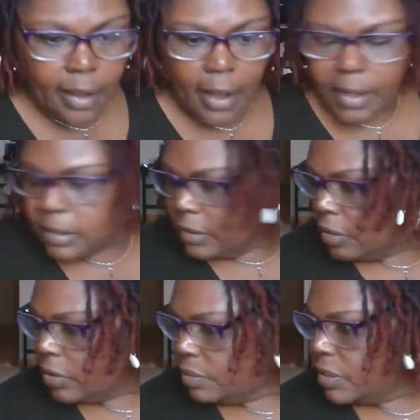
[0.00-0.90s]
I need to
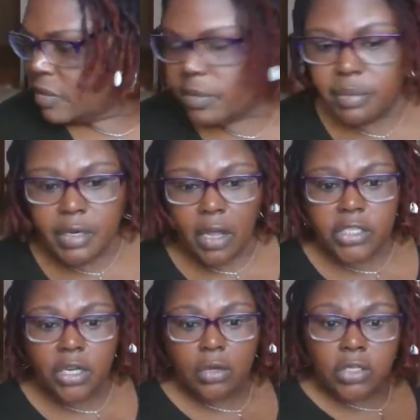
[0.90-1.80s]
go get me some lip gloss,
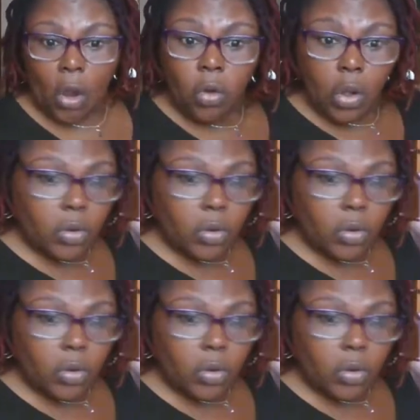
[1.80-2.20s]
y'all. Don't go